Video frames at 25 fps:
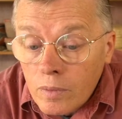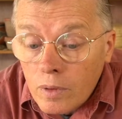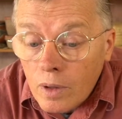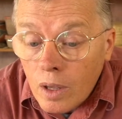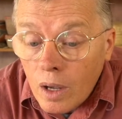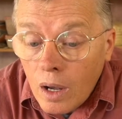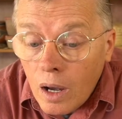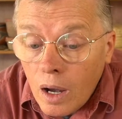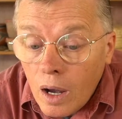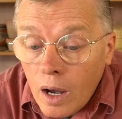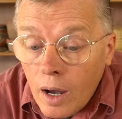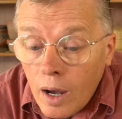
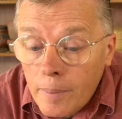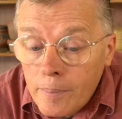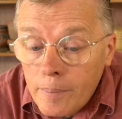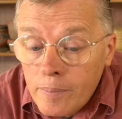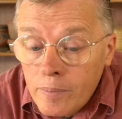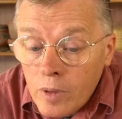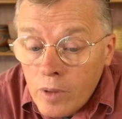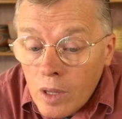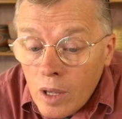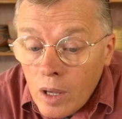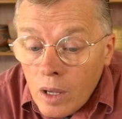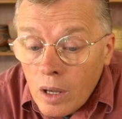Um,
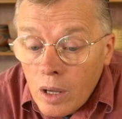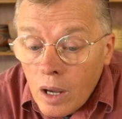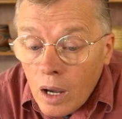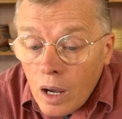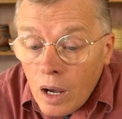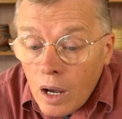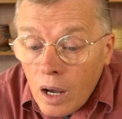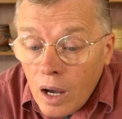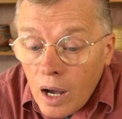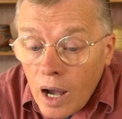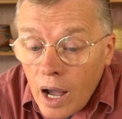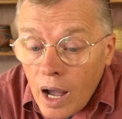
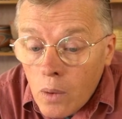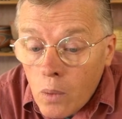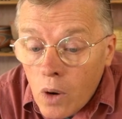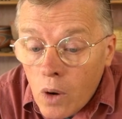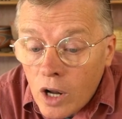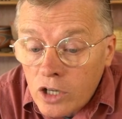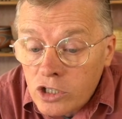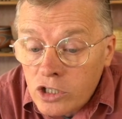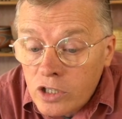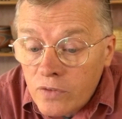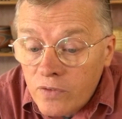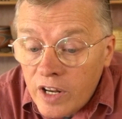uh, I
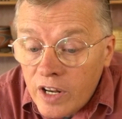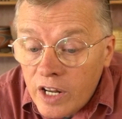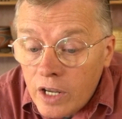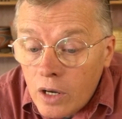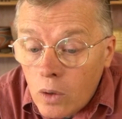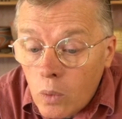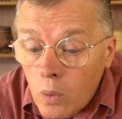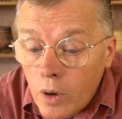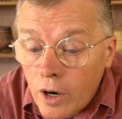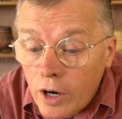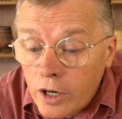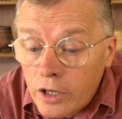watched the video
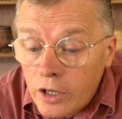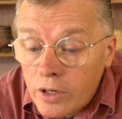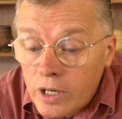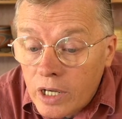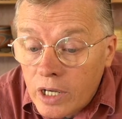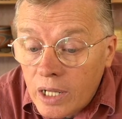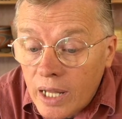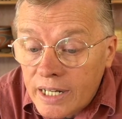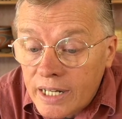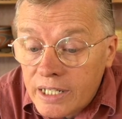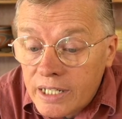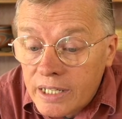where you
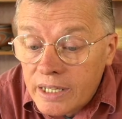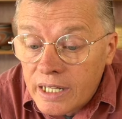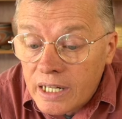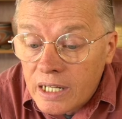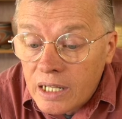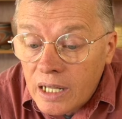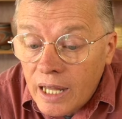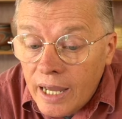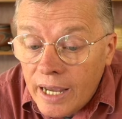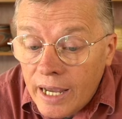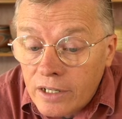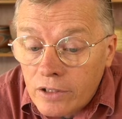collected the
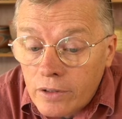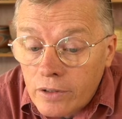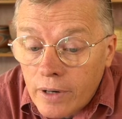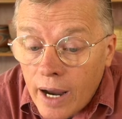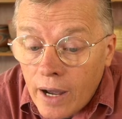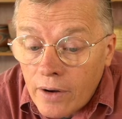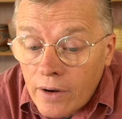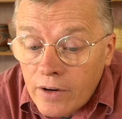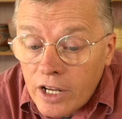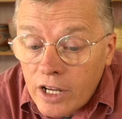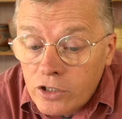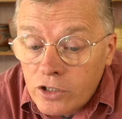clay and
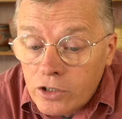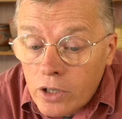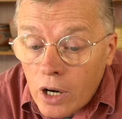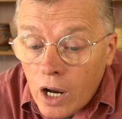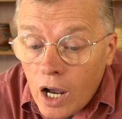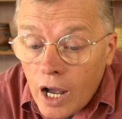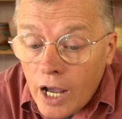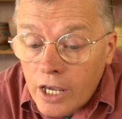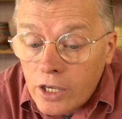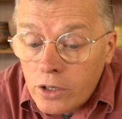ground it dry.